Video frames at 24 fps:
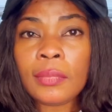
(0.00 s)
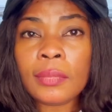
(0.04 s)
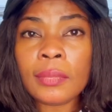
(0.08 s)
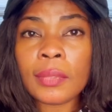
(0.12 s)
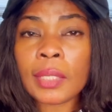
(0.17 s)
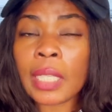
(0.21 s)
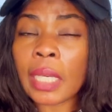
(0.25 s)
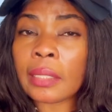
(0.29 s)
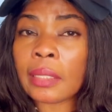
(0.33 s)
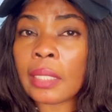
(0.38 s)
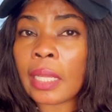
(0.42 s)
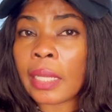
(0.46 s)

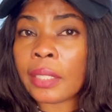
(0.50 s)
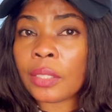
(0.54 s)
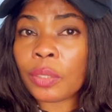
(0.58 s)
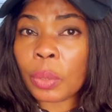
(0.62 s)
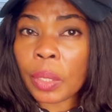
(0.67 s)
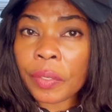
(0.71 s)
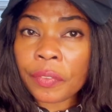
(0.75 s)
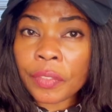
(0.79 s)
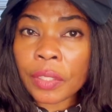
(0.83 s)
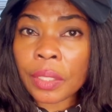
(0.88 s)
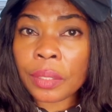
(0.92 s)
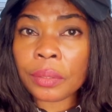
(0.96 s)
That's like
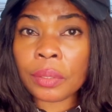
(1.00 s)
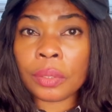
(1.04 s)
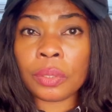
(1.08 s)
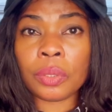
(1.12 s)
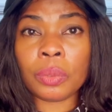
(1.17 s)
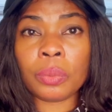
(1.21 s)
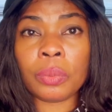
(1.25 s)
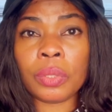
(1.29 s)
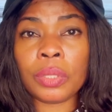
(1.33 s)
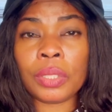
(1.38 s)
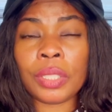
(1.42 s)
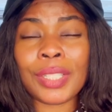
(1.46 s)
twelve thousand
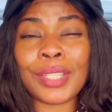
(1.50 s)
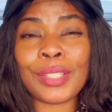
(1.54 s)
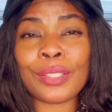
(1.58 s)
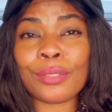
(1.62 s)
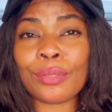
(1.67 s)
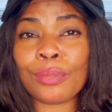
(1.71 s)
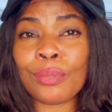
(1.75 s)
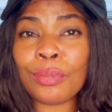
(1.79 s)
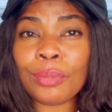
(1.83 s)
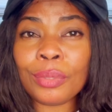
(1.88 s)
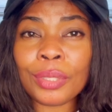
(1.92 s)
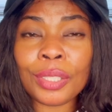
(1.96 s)
złoty,
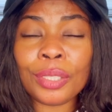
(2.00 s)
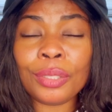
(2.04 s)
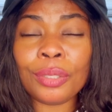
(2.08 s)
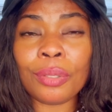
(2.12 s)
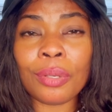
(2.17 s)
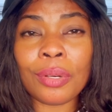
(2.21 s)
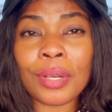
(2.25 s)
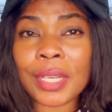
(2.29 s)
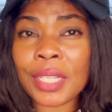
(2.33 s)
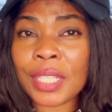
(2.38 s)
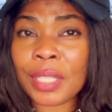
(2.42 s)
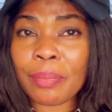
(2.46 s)
excluding
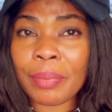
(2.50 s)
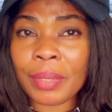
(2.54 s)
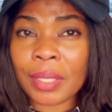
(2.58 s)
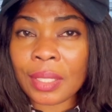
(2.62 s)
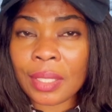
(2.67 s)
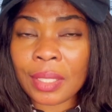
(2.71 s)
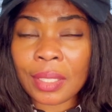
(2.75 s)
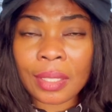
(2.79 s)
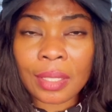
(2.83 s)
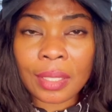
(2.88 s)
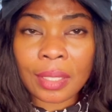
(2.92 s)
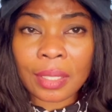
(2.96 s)
your
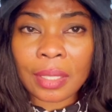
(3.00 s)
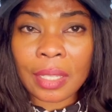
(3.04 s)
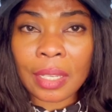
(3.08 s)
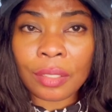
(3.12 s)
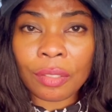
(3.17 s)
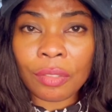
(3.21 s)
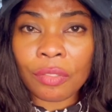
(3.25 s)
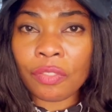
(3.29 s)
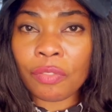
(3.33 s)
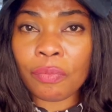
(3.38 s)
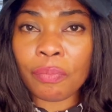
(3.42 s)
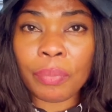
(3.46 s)
expenses that
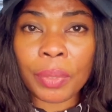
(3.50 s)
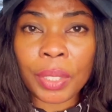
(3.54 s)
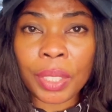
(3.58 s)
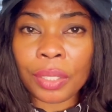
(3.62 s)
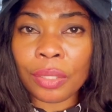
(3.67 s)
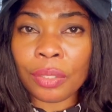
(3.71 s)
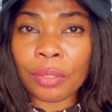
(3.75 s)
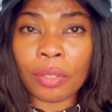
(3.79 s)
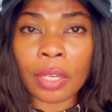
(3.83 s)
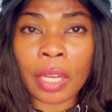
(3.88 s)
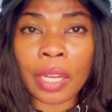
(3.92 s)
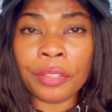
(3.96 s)
you've
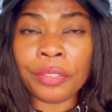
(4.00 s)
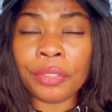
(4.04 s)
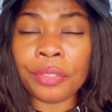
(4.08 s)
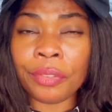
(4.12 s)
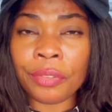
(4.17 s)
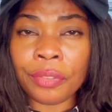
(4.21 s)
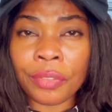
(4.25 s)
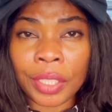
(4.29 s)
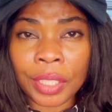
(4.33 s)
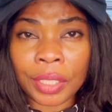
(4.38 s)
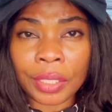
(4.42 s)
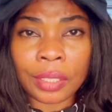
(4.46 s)
paid you and your
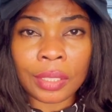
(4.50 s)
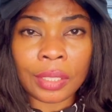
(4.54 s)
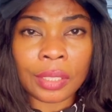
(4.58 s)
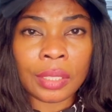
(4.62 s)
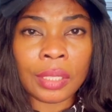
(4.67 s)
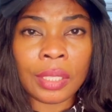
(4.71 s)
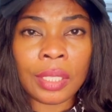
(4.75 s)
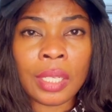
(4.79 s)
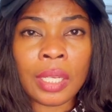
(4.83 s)
rent.